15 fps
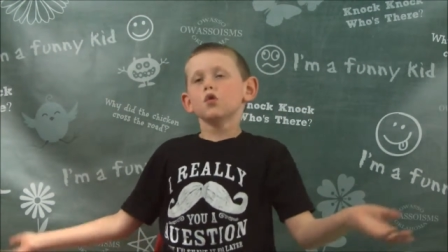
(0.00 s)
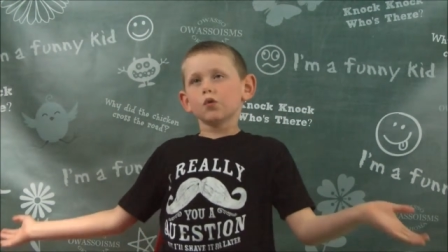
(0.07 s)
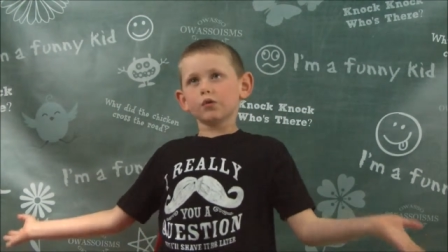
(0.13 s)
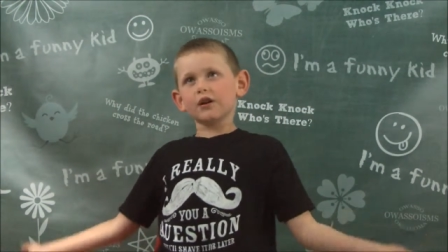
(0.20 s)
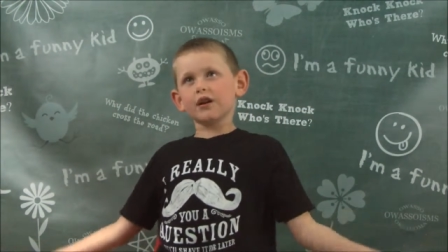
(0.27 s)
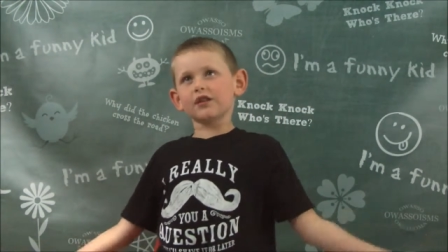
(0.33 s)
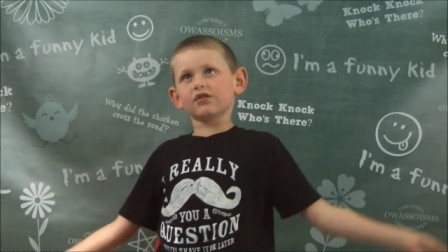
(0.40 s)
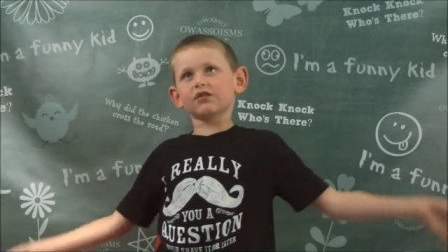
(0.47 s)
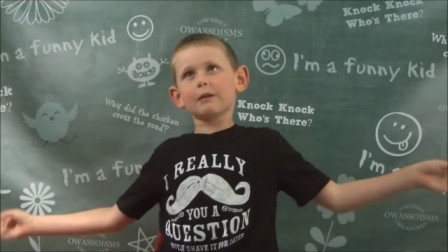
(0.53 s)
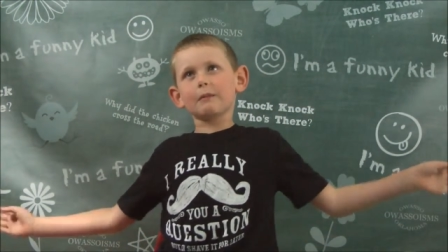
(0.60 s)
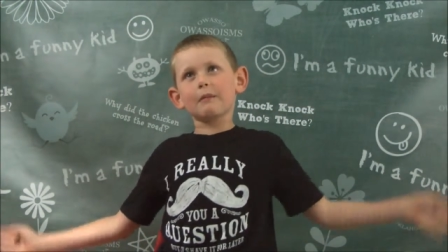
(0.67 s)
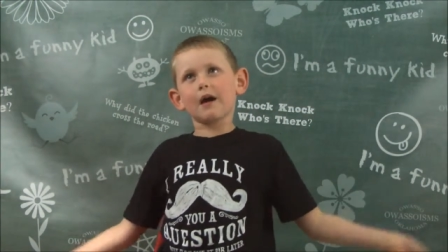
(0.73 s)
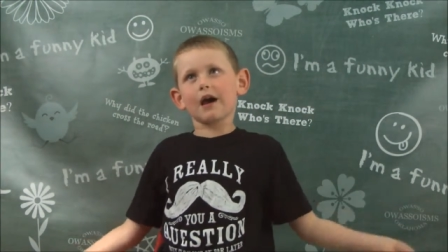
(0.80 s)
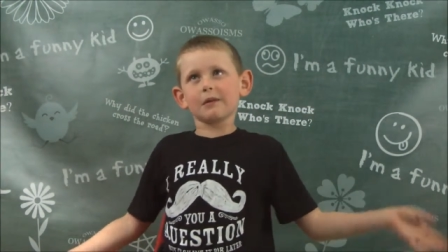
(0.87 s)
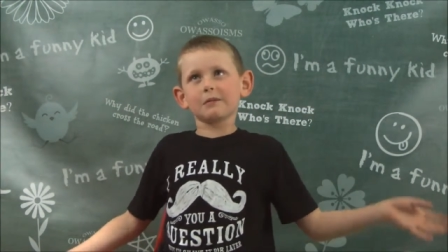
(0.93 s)

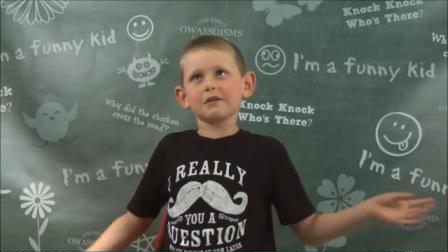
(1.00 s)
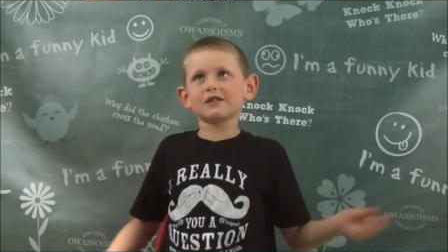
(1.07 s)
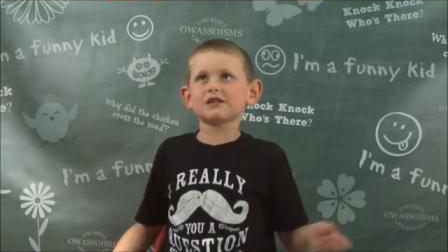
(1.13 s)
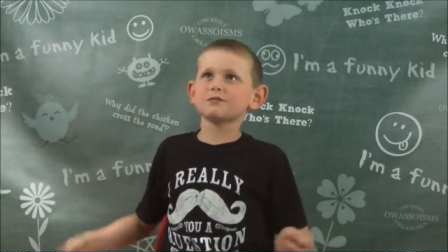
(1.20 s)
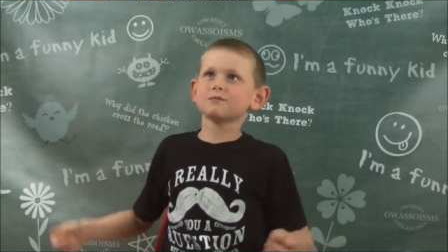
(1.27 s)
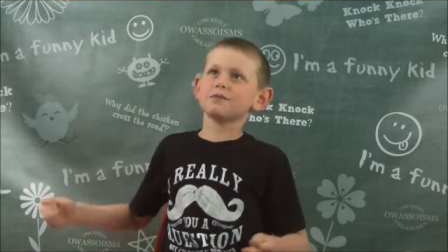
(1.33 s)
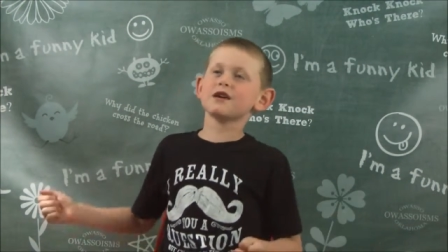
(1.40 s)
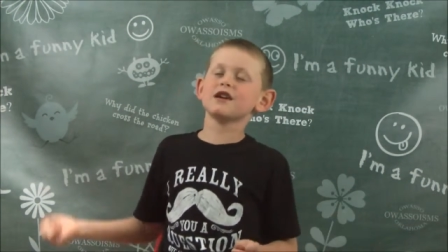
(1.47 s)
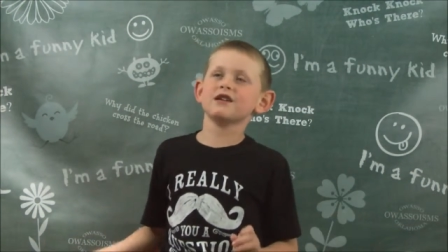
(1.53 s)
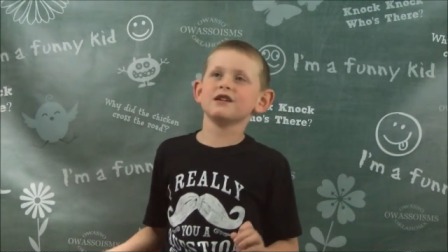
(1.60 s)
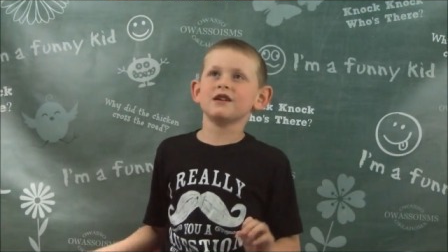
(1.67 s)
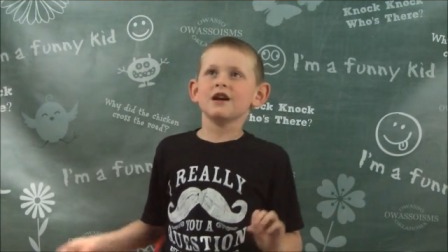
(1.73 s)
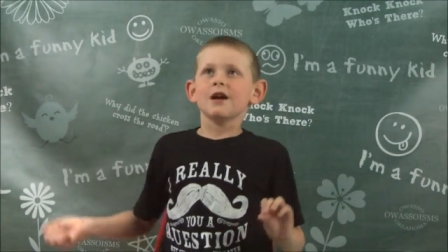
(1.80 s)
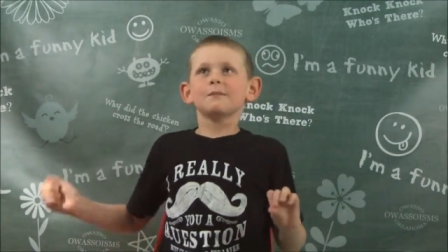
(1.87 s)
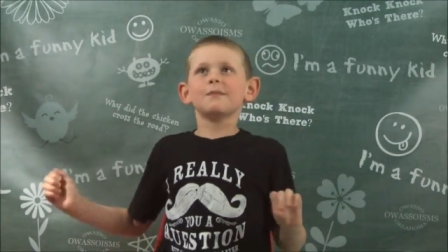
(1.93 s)
Ornithomimus, P,